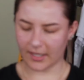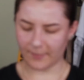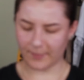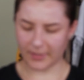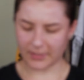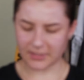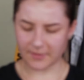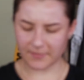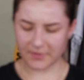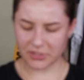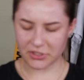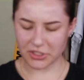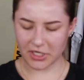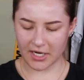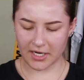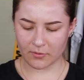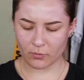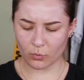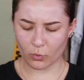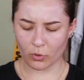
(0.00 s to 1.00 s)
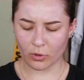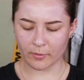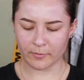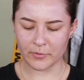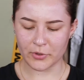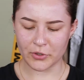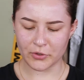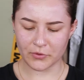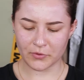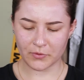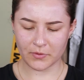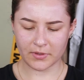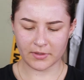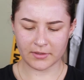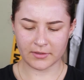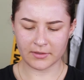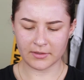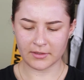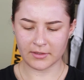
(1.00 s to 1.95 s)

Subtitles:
I picked up the shade Warm Nude.